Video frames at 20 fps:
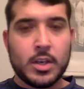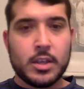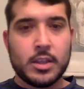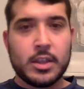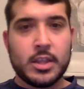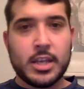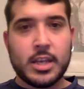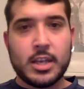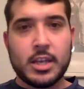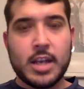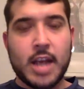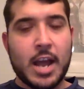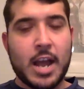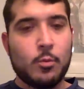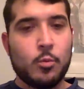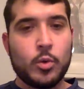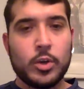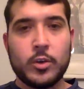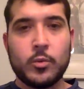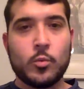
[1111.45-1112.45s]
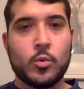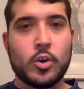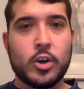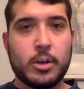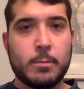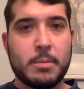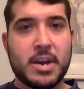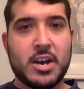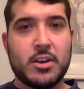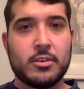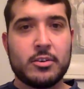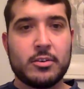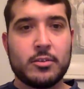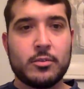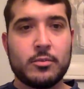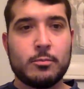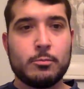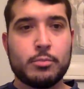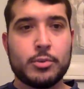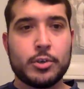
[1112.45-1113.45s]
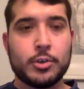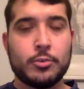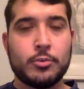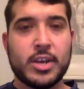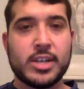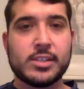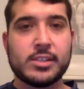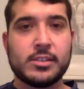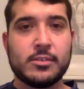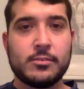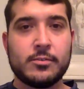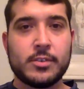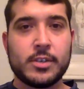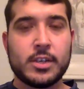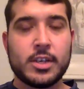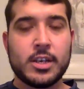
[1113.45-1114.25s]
then I wouldn't worry about progressive